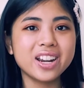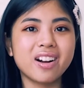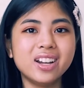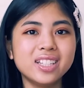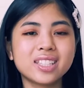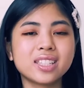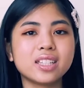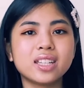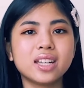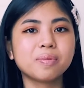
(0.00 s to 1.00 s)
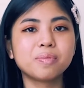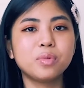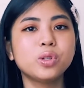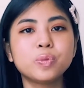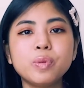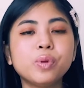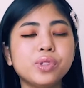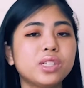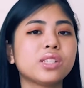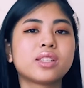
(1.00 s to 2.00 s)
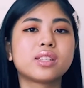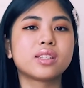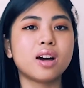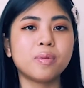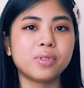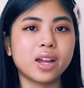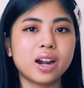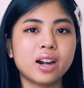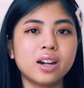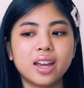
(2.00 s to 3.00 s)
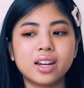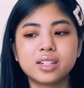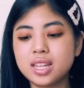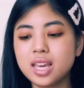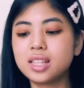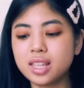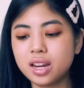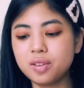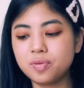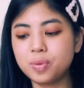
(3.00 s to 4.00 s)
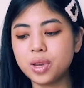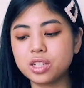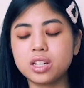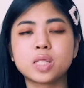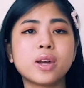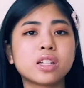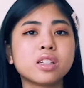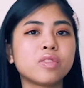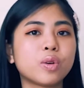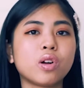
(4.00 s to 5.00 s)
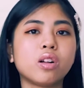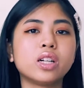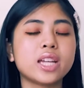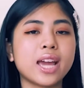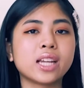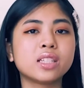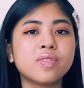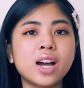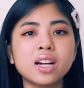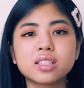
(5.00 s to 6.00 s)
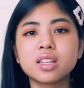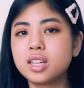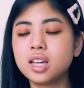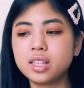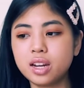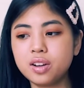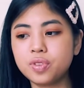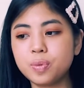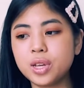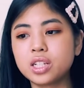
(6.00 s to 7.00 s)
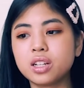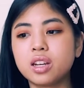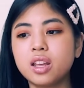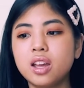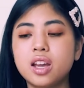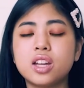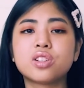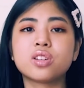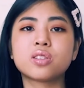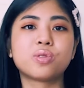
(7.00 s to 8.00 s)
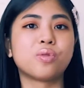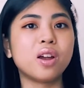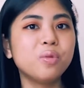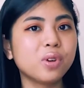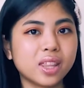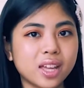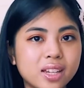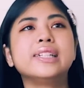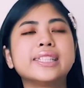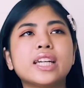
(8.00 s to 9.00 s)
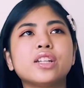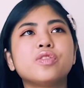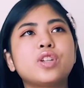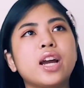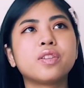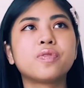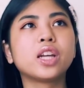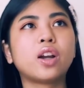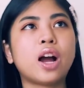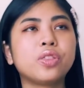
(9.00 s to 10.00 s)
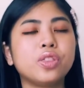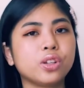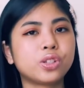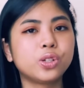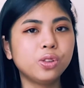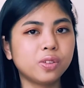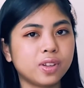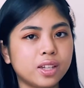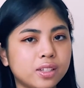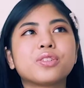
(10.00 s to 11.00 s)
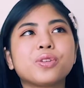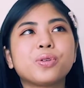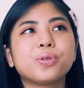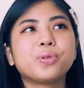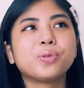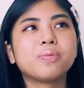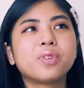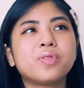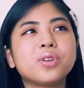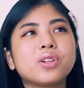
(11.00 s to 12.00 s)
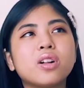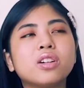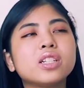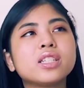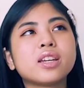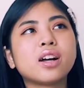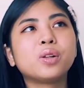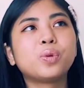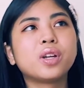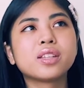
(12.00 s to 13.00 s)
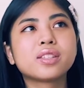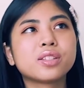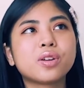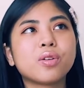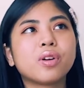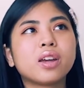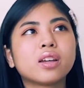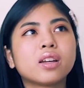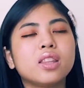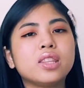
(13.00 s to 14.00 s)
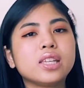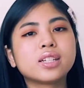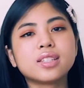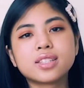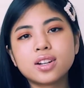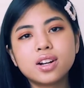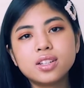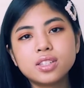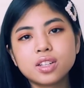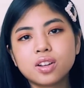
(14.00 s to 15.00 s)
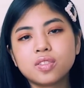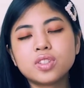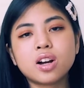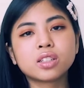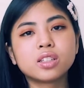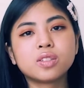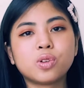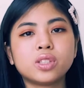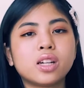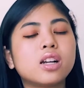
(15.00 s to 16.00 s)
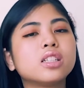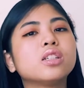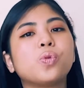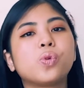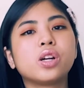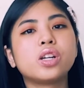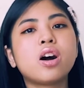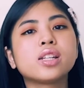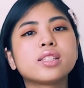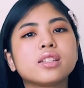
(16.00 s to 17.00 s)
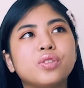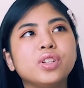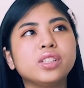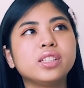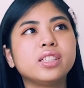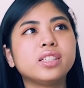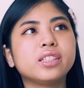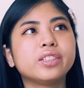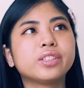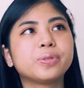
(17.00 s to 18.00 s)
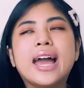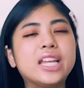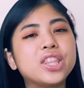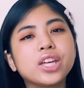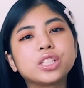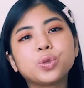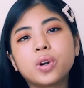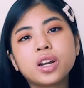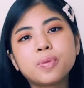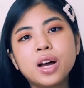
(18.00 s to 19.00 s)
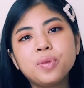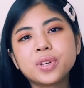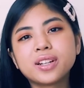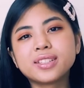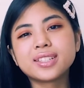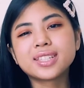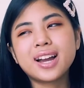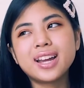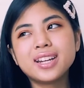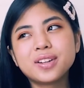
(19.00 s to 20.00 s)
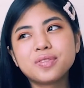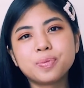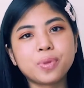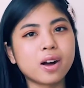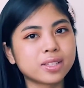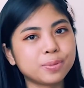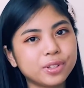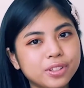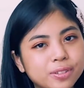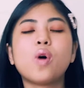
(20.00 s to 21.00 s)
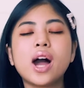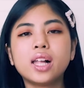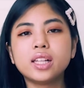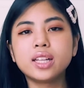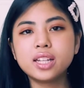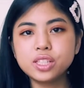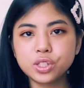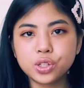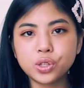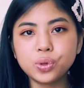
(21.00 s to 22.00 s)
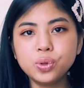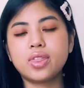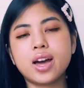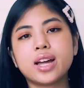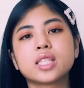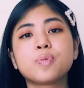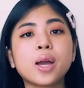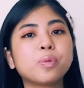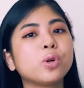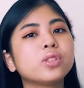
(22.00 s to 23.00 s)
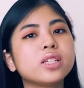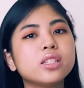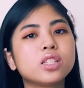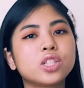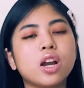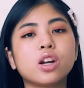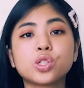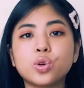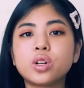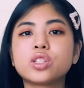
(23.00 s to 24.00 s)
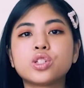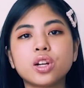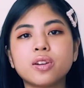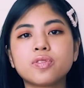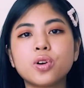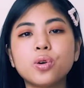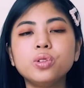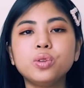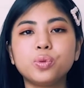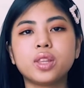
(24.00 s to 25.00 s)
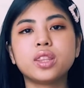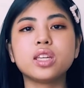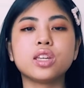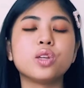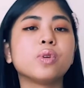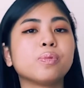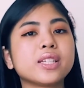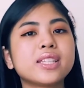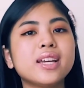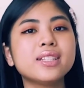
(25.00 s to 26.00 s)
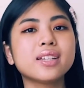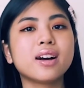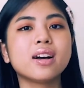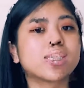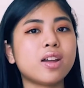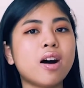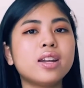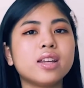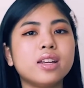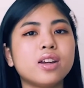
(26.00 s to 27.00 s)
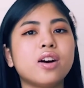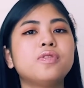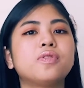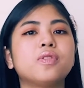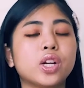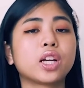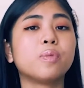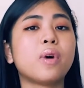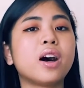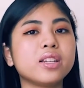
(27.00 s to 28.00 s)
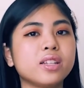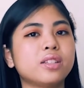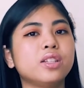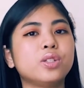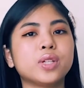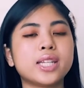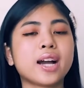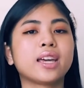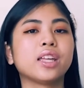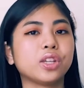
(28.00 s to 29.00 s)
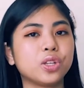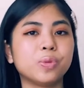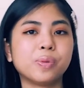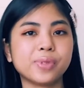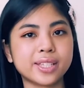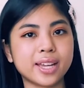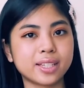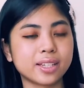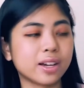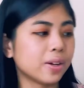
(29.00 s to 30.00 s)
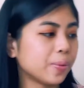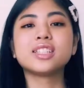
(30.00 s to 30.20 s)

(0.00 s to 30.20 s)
honestly, and most people would just stop there and take that information, especially if they were already anti-vax, take that information and just run with it instead of trying to figure out the truth of it. So if you can already tell where this is going, the concerns of Dr. Vollard were not really anything to worry about because it's kind of impossible. While it is true that spike proteins share a short string of code with the human placenta, it is not enough to trick our bodies into attacking the human placenta.